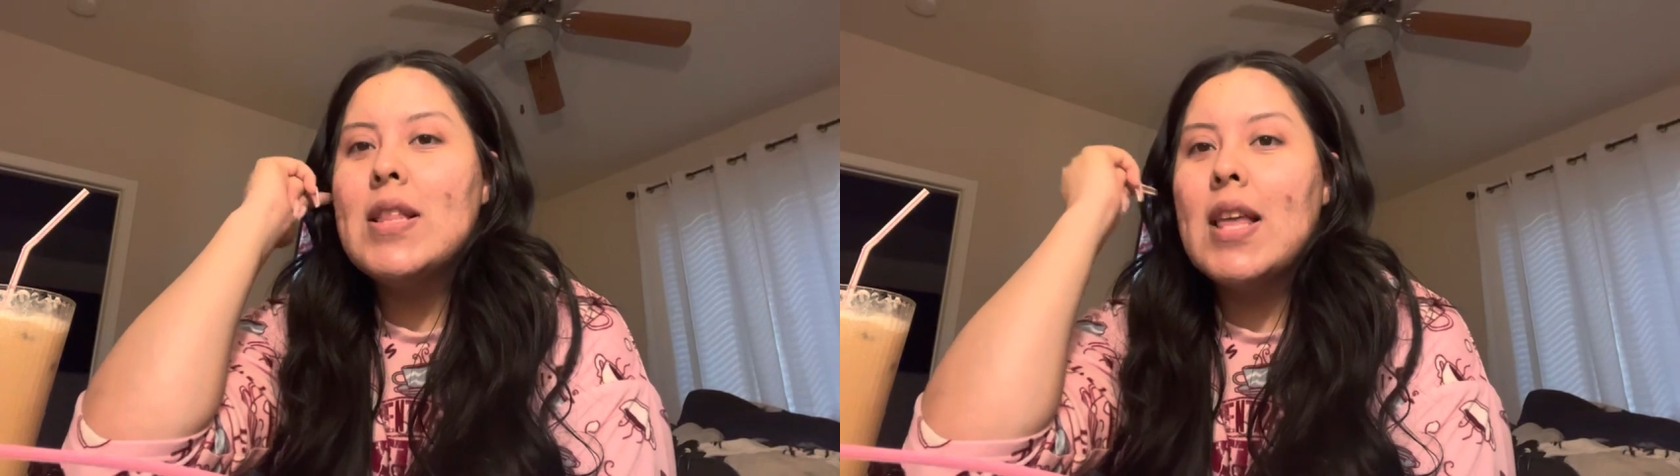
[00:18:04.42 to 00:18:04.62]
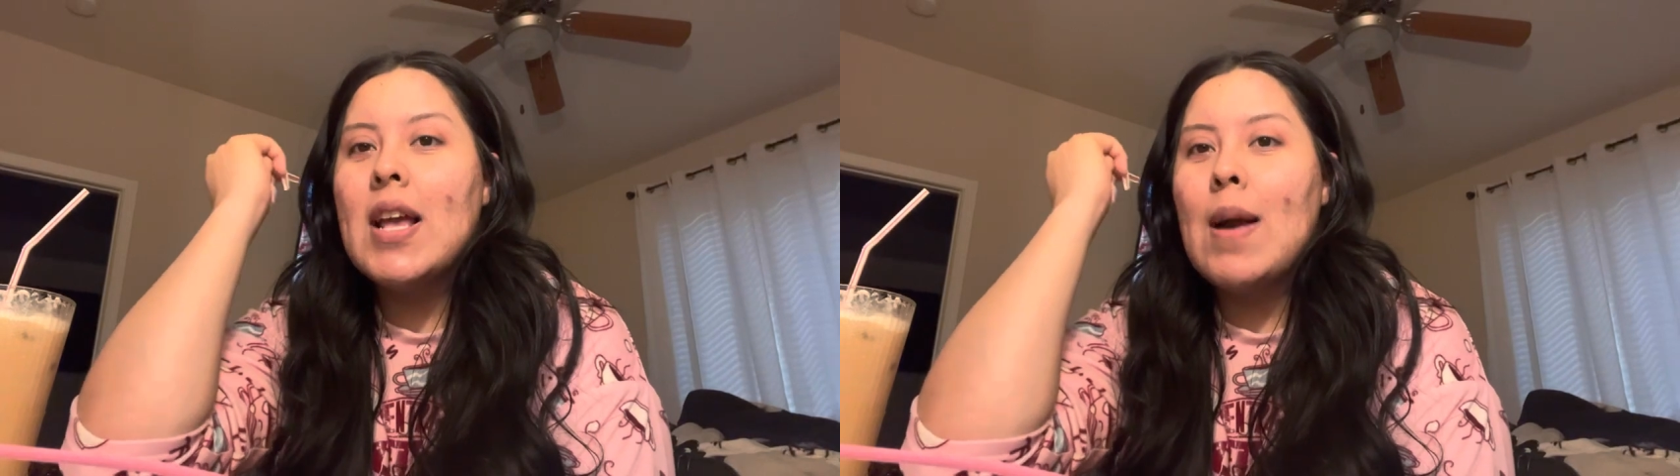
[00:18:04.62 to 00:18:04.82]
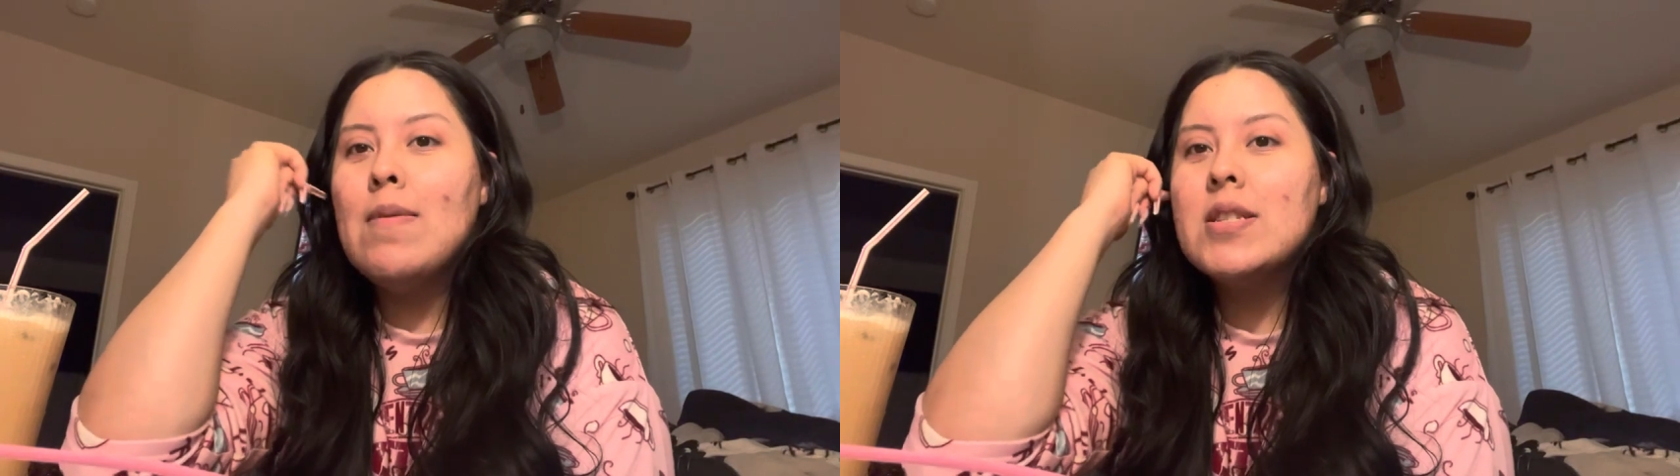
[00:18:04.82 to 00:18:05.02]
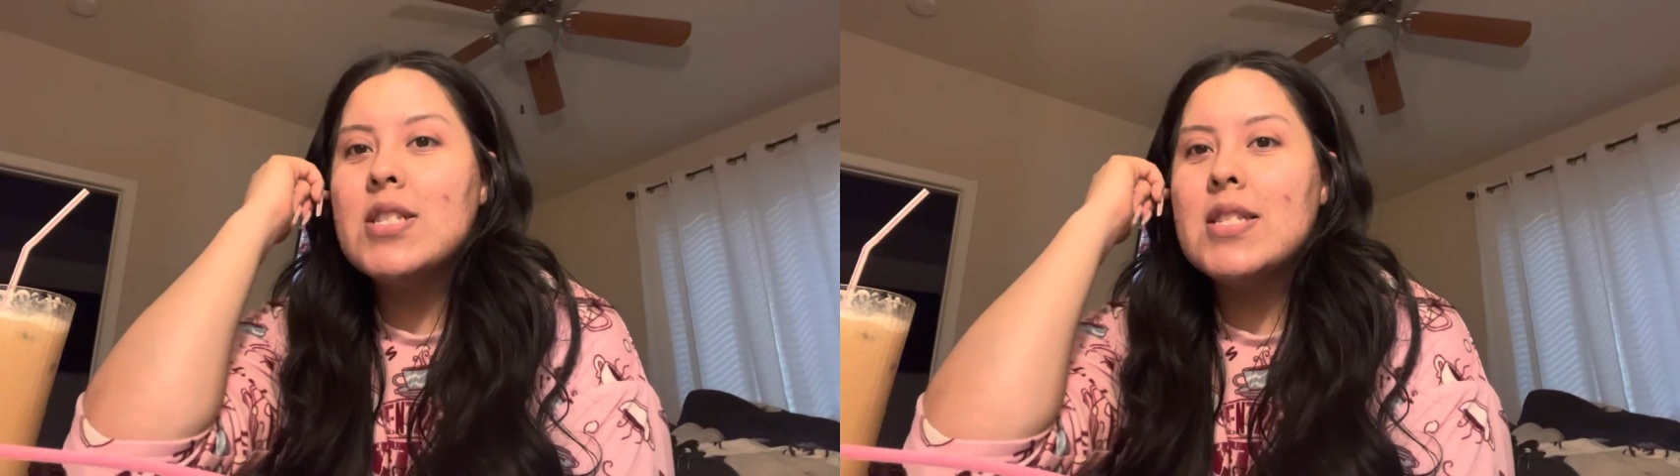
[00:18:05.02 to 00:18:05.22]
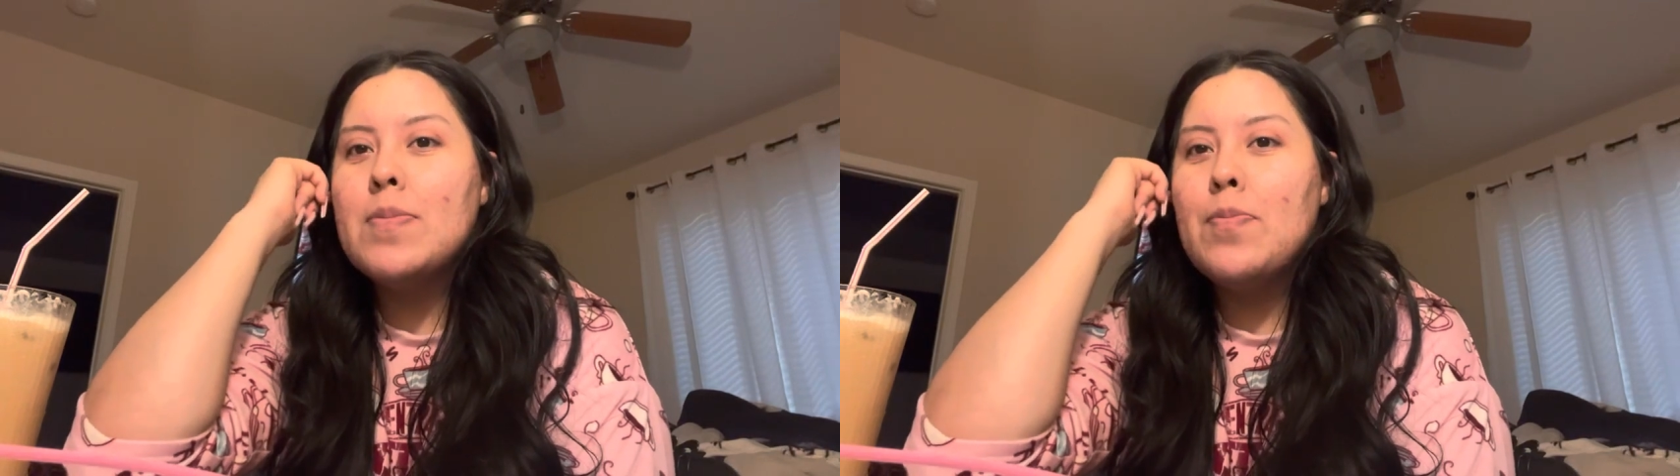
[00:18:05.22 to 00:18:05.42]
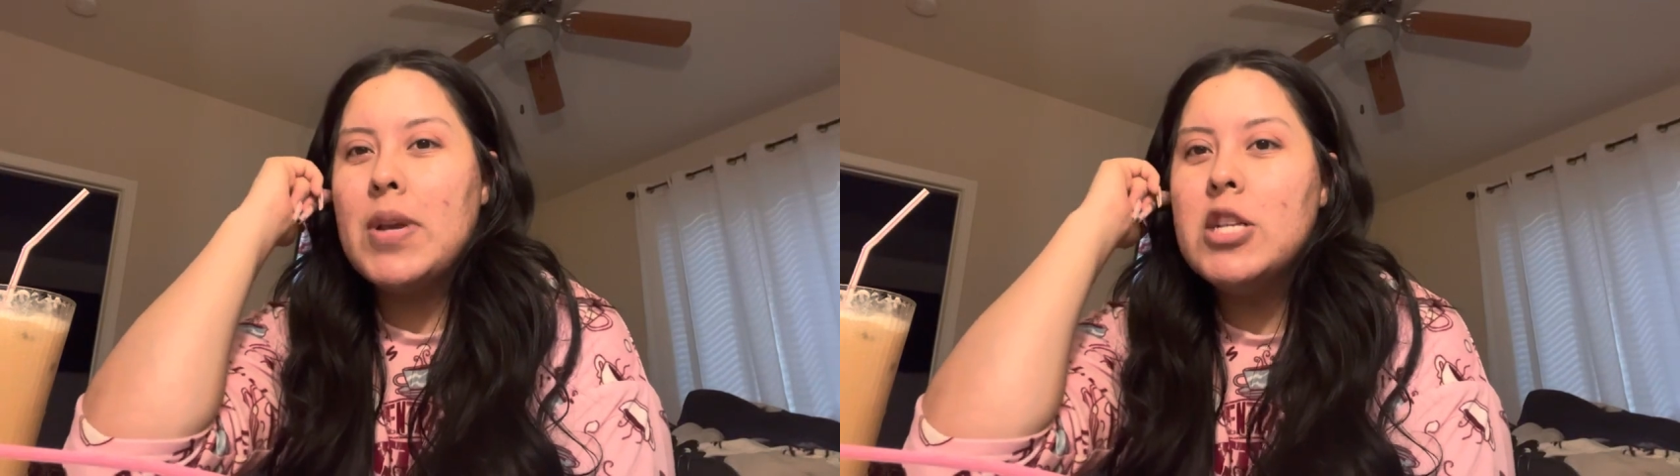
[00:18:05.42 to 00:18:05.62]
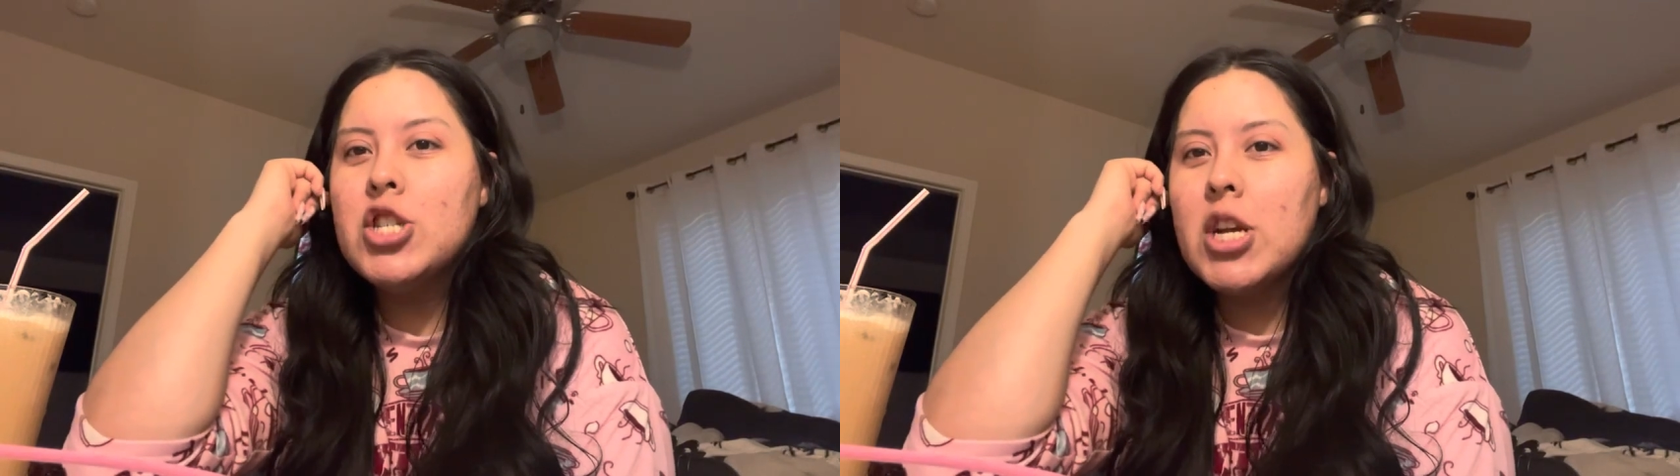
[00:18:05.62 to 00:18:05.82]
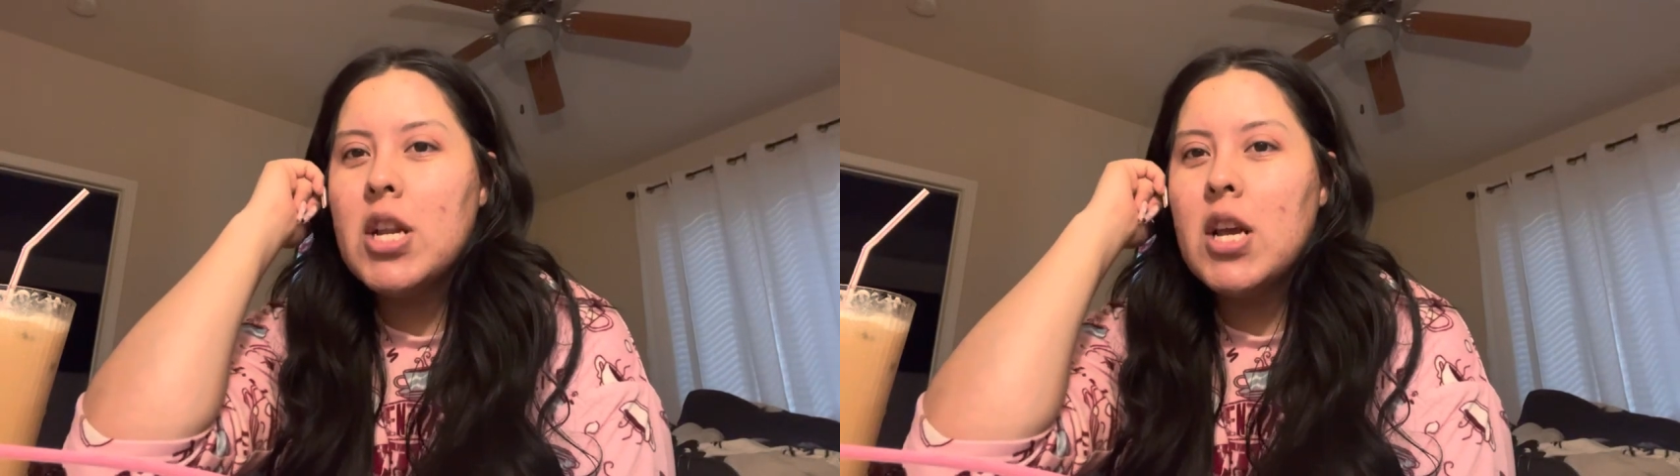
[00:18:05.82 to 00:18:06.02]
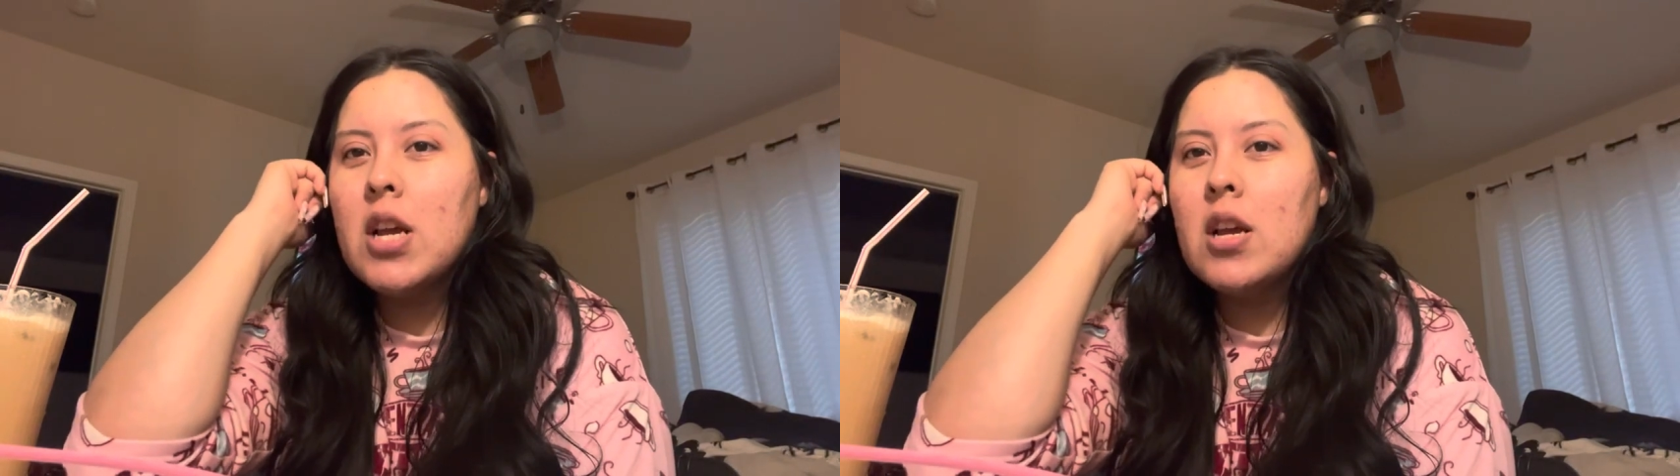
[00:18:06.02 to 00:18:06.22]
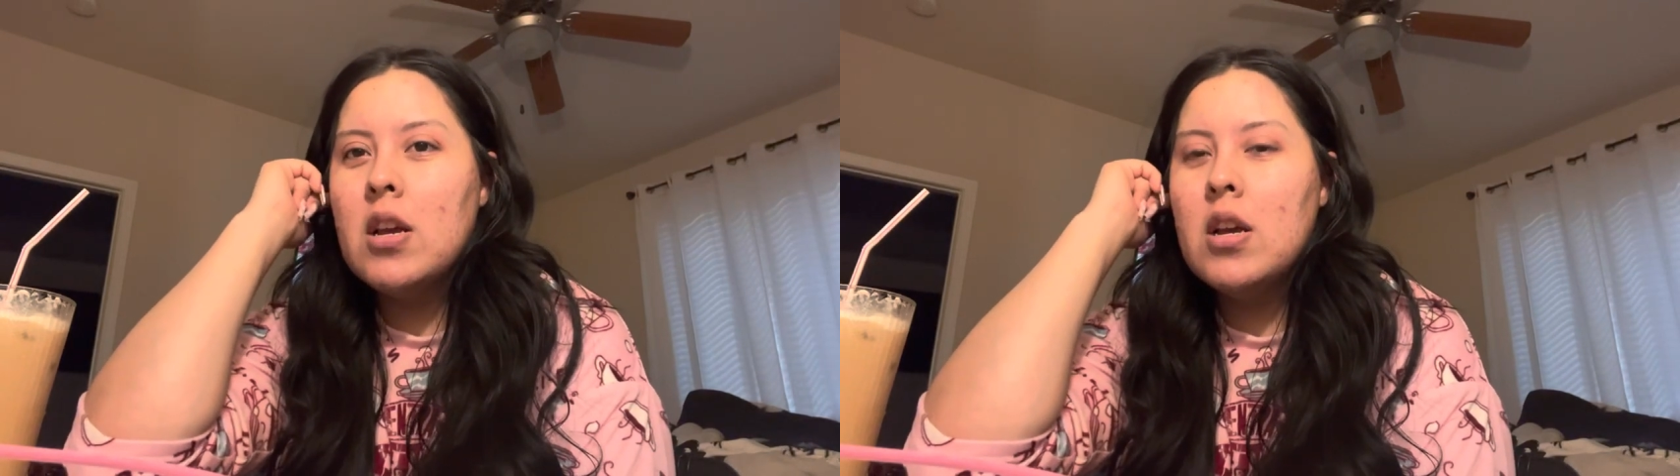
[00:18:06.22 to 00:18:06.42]
I think I was just binge
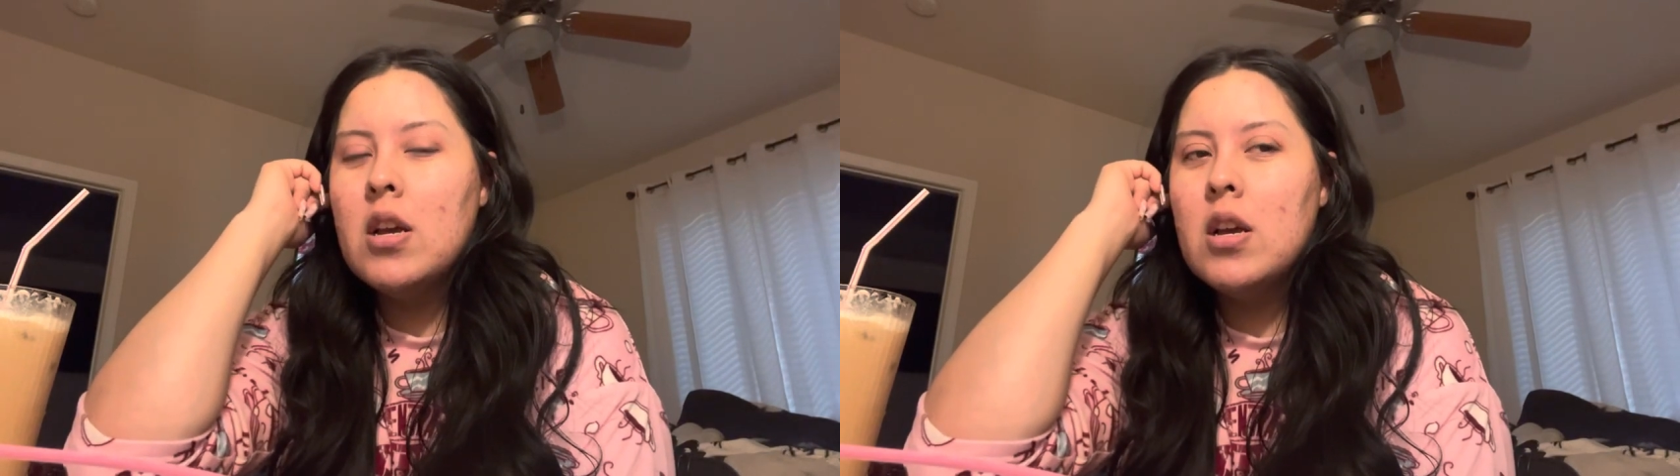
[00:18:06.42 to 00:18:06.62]
eating